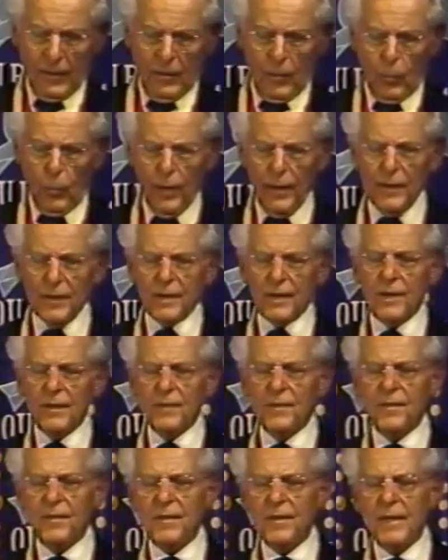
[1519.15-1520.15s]
one can
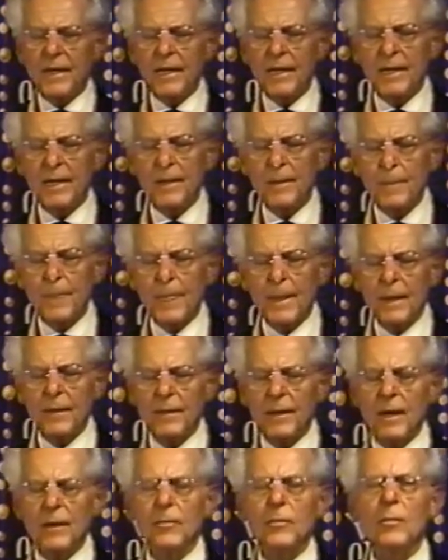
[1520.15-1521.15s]
see
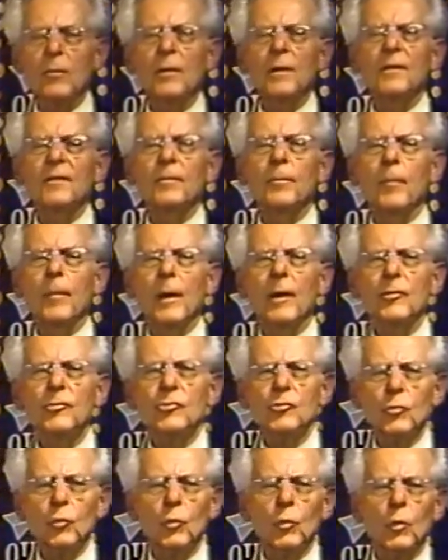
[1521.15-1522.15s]
that there is much
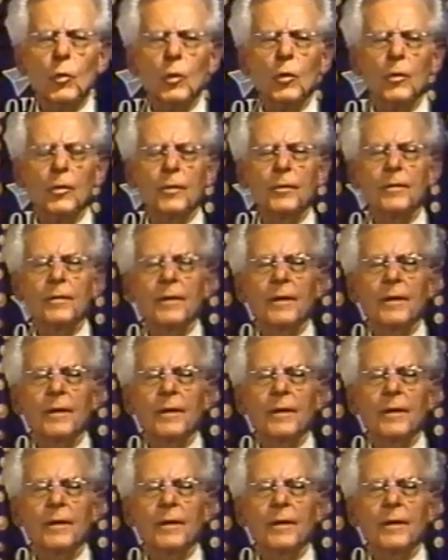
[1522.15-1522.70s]
good